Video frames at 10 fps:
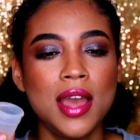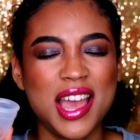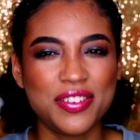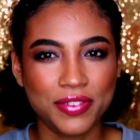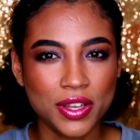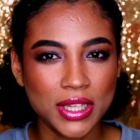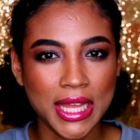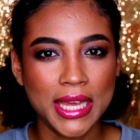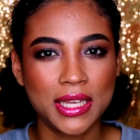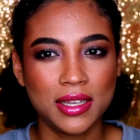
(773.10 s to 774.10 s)
I feel
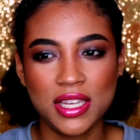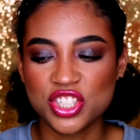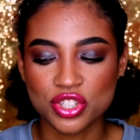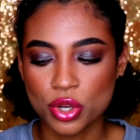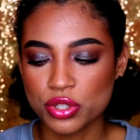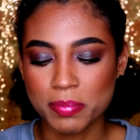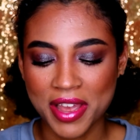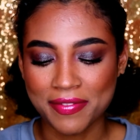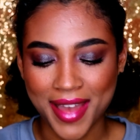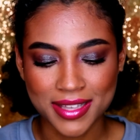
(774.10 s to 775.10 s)
like it just goes by
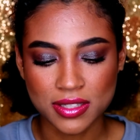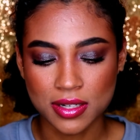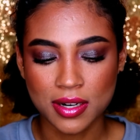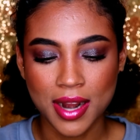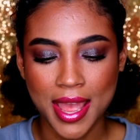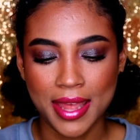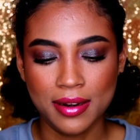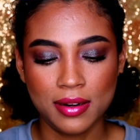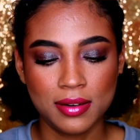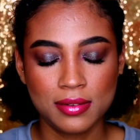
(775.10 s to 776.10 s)
faster
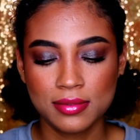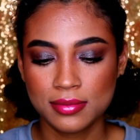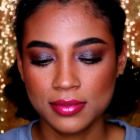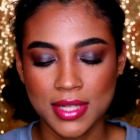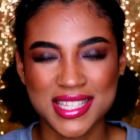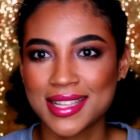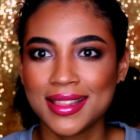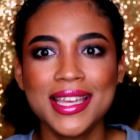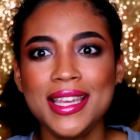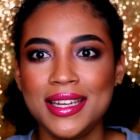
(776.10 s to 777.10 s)
and it's
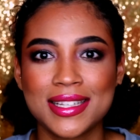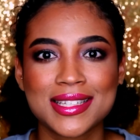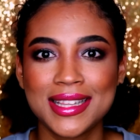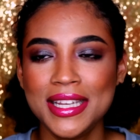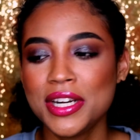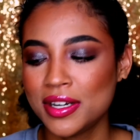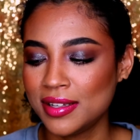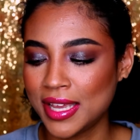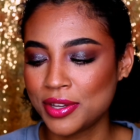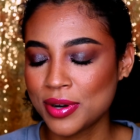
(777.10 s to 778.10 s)
clean, it's cleaner,
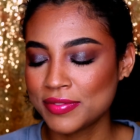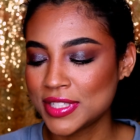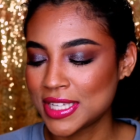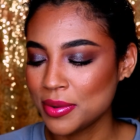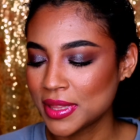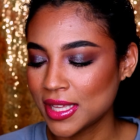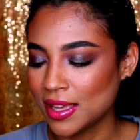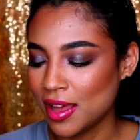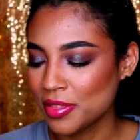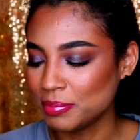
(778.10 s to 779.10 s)
like you don't have to deal with
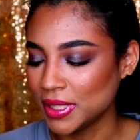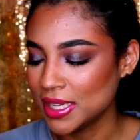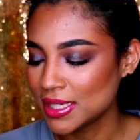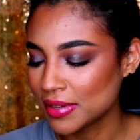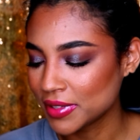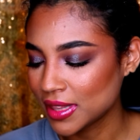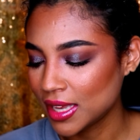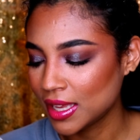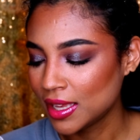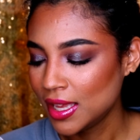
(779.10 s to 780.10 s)
all the blood and everything.